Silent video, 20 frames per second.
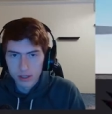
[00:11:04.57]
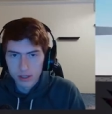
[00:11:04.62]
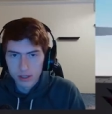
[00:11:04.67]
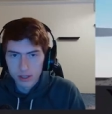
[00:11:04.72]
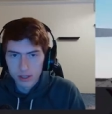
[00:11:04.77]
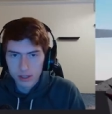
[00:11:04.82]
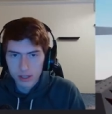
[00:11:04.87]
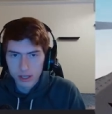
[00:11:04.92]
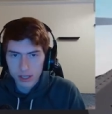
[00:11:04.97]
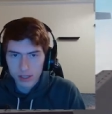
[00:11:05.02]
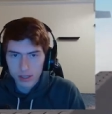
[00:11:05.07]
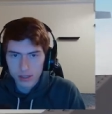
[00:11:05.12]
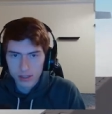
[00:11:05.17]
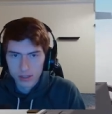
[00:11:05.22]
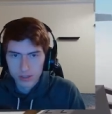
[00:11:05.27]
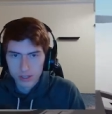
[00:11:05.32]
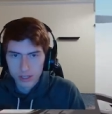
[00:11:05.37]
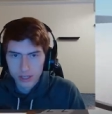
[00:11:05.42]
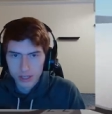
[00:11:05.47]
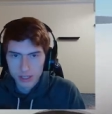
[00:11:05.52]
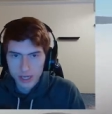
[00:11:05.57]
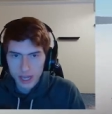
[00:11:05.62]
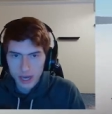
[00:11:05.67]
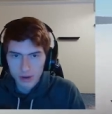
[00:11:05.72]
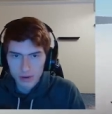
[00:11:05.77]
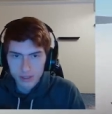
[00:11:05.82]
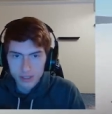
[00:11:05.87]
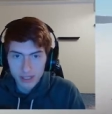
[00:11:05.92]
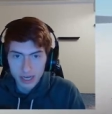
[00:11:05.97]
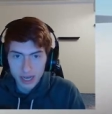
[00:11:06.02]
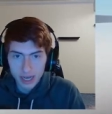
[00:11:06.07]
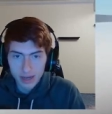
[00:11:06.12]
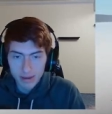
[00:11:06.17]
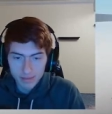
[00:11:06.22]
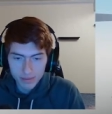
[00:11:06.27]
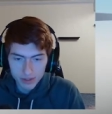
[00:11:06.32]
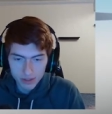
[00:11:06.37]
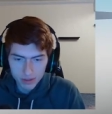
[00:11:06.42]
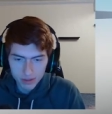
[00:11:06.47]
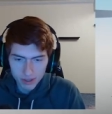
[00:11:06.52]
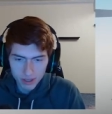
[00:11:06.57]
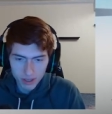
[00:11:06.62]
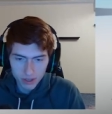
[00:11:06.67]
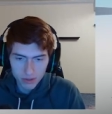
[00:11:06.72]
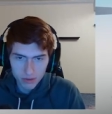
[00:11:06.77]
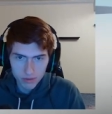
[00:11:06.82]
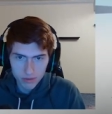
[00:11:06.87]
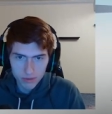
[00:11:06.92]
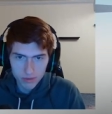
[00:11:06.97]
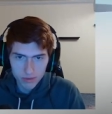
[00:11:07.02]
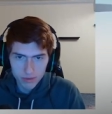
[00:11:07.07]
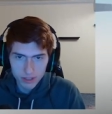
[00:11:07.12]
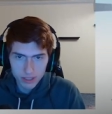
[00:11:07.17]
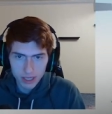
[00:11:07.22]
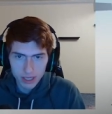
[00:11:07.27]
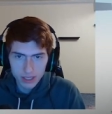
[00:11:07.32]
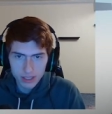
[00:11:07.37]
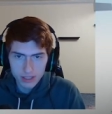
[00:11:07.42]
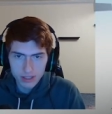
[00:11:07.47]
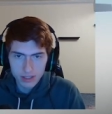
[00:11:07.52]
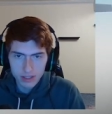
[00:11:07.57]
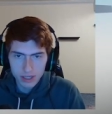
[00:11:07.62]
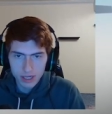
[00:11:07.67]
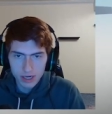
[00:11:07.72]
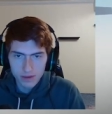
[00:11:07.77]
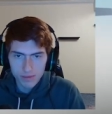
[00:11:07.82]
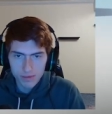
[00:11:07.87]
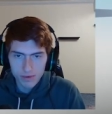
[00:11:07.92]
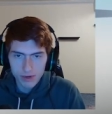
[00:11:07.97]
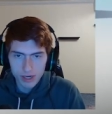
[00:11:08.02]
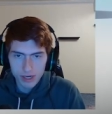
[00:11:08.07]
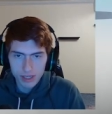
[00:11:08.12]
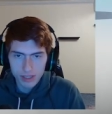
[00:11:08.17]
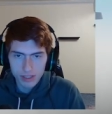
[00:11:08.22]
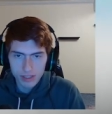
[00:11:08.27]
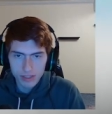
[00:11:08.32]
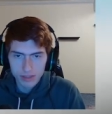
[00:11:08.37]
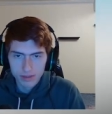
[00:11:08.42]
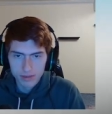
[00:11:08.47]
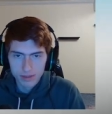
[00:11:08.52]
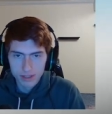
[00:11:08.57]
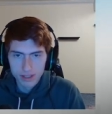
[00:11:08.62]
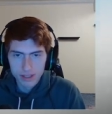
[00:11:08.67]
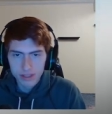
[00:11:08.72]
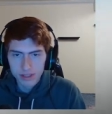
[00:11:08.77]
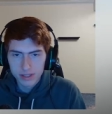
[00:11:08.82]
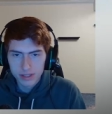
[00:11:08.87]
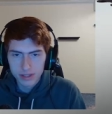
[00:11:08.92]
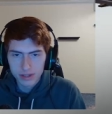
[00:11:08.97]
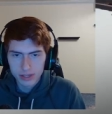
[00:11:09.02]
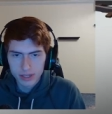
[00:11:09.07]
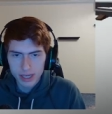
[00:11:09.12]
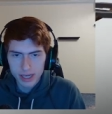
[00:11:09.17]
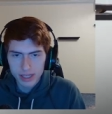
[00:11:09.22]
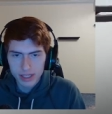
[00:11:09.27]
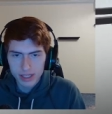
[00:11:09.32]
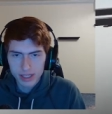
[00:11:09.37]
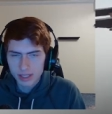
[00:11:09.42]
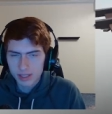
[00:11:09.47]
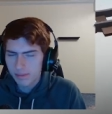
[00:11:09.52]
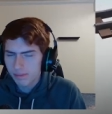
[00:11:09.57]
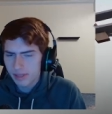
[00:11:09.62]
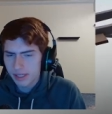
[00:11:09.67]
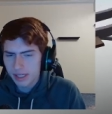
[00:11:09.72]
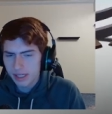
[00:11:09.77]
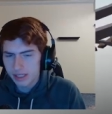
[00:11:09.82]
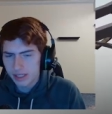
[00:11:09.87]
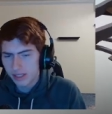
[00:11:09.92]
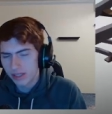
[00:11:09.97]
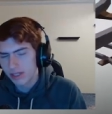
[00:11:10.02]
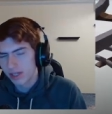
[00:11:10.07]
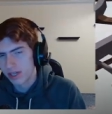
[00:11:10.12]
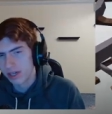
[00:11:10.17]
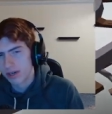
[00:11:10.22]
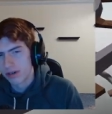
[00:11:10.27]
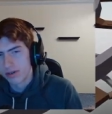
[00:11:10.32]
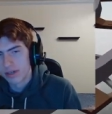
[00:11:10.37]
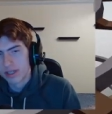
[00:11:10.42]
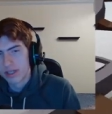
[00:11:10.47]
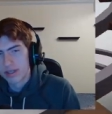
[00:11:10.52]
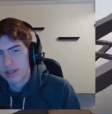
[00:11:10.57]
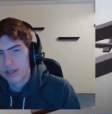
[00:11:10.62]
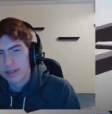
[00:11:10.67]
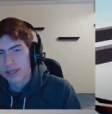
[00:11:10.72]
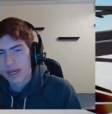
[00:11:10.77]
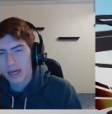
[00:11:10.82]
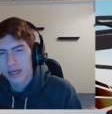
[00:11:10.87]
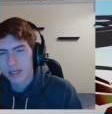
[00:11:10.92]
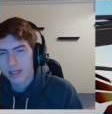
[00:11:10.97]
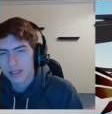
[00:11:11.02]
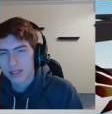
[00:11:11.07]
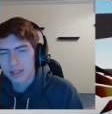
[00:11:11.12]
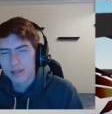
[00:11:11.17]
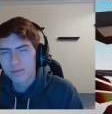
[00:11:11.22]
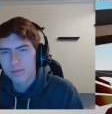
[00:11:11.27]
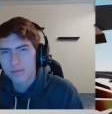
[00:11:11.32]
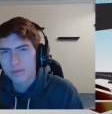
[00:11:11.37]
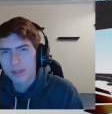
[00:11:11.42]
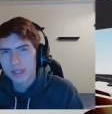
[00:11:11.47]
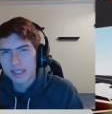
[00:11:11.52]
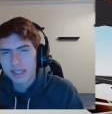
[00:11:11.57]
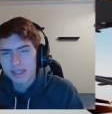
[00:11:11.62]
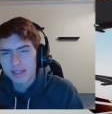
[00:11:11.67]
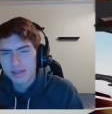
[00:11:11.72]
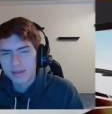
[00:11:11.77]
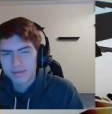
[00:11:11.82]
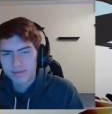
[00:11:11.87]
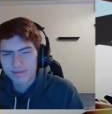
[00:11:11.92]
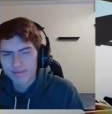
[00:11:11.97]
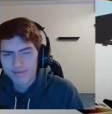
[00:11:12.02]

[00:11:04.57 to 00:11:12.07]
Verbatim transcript: Okay. And now it's time. Oh, oh, God, I still got a break. Still Still can't speed, you know. Not gonna speed.